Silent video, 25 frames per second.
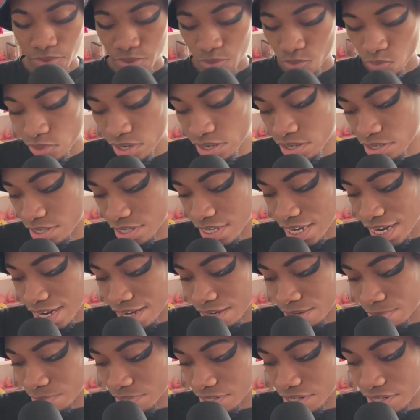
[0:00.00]
weird
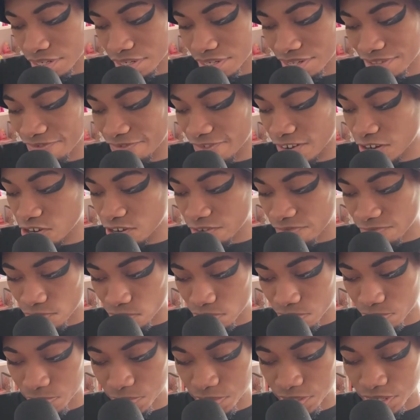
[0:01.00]
times this is the very
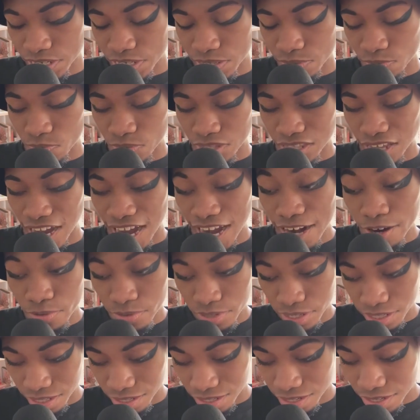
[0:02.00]
first release
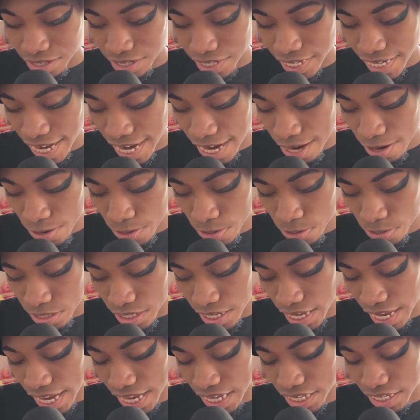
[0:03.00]
without now,
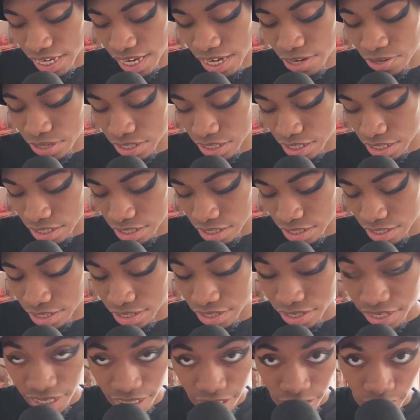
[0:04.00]
and Erica,
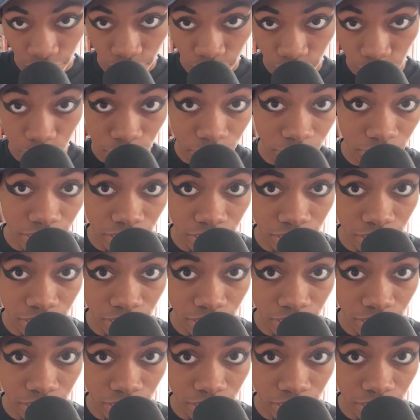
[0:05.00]
Den-O, and Blade.